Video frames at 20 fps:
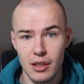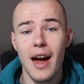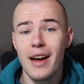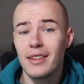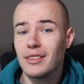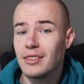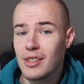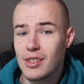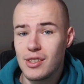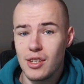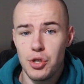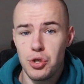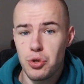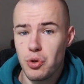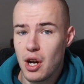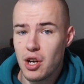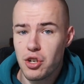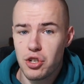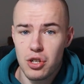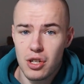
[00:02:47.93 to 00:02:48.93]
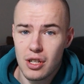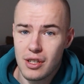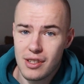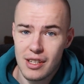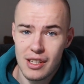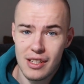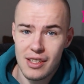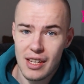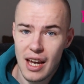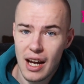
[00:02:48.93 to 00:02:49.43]
And the situation
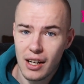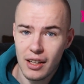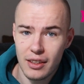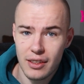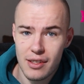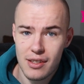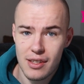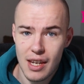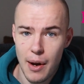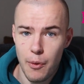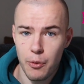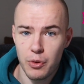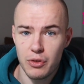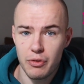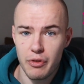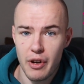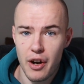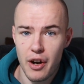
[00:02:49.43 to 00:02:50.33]
is exactly the same with